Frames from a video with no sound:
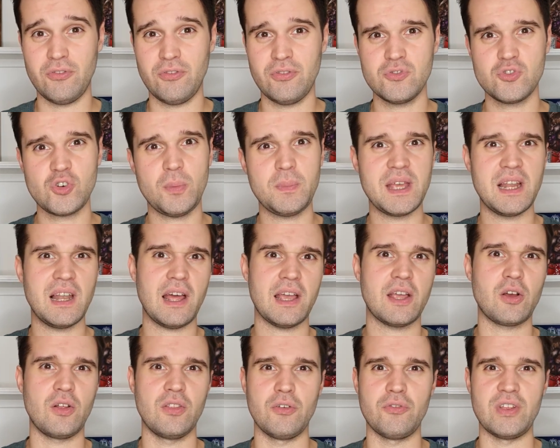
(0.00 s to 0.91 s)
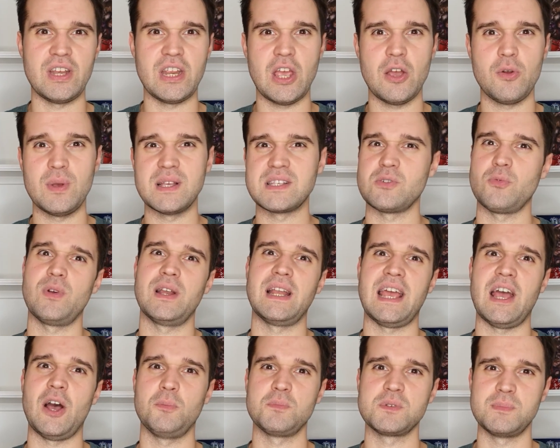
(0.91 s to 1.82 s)
drop me a like on the video as it really
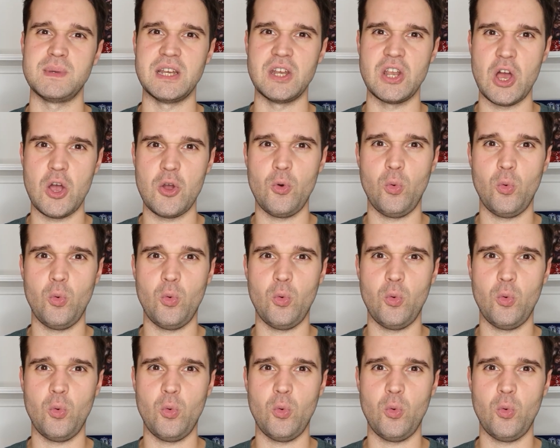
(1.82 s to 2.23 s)
helps me know